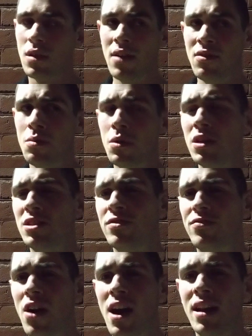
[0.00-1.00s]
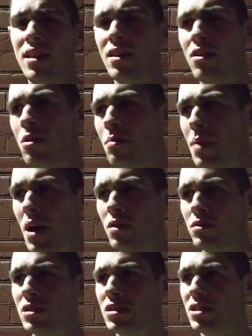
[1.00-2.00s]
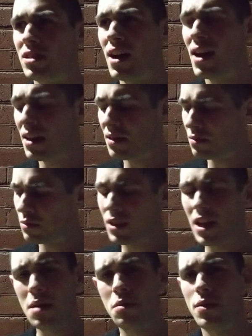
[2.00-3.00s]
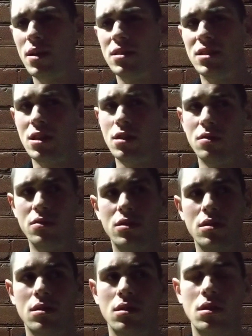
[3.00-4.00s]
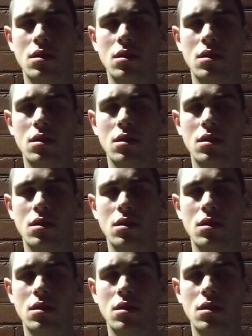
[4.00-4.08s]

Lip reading: Everybody's fighting their own battles inside, and we keep to ourselves.